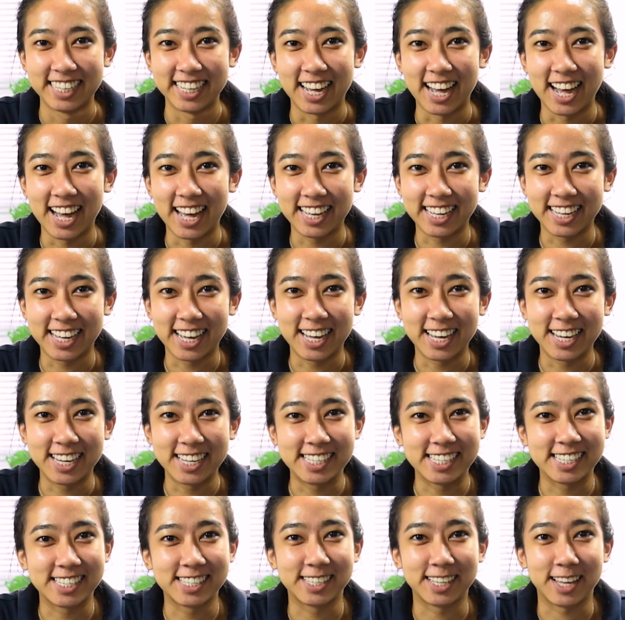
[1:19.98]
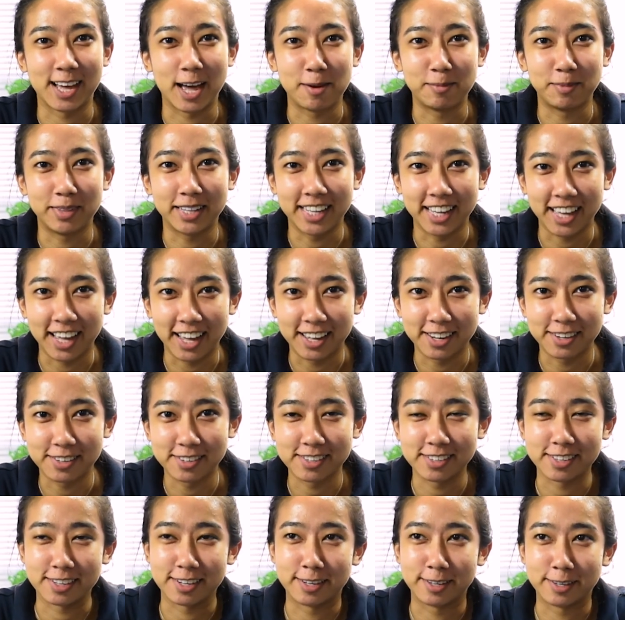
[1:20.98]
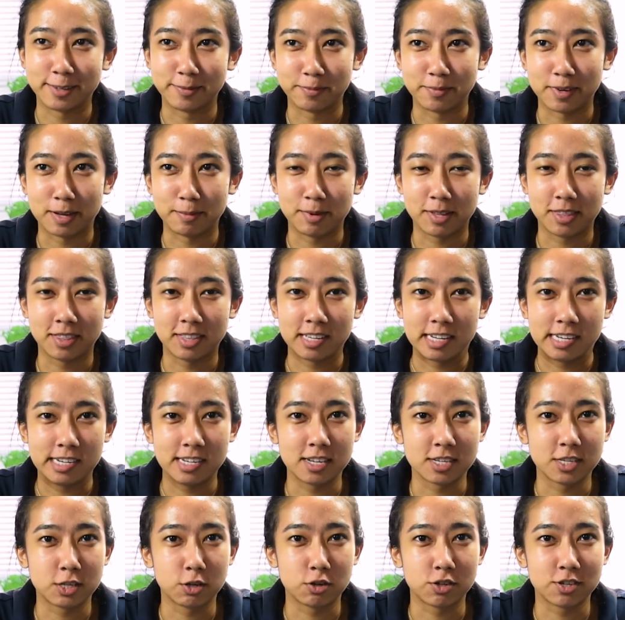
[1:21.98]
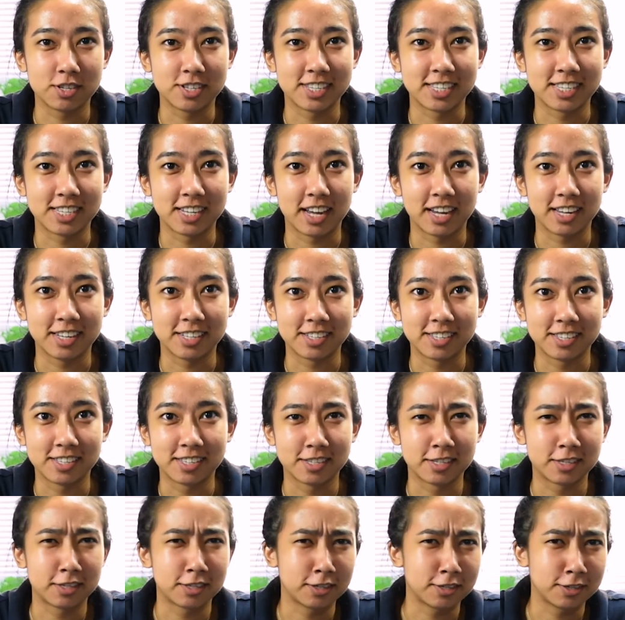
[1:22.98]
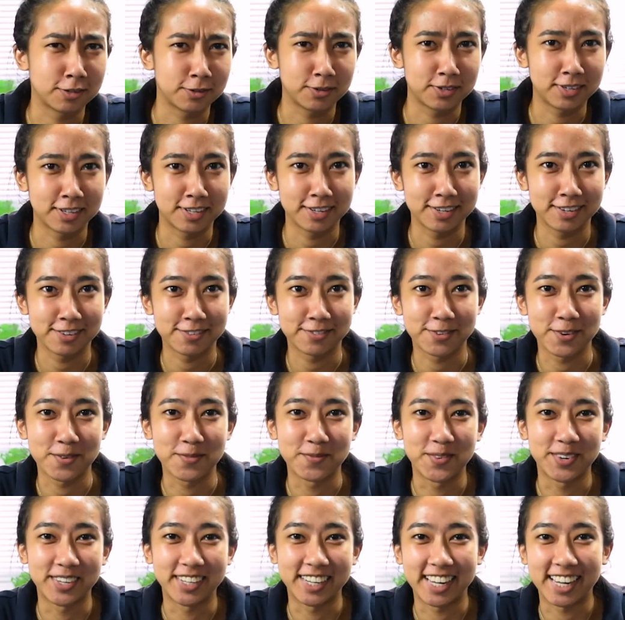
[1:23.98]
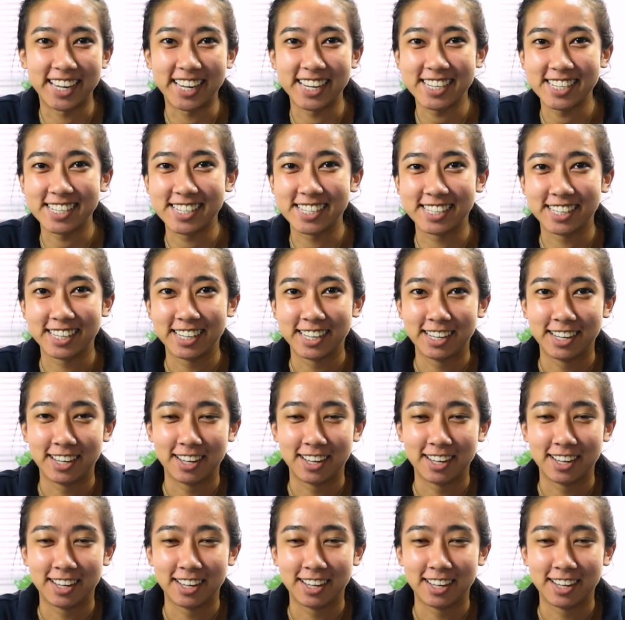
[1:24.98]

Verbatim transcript: Hi guys, I'm Leanne. Um, I'm a third year social science student from Monash.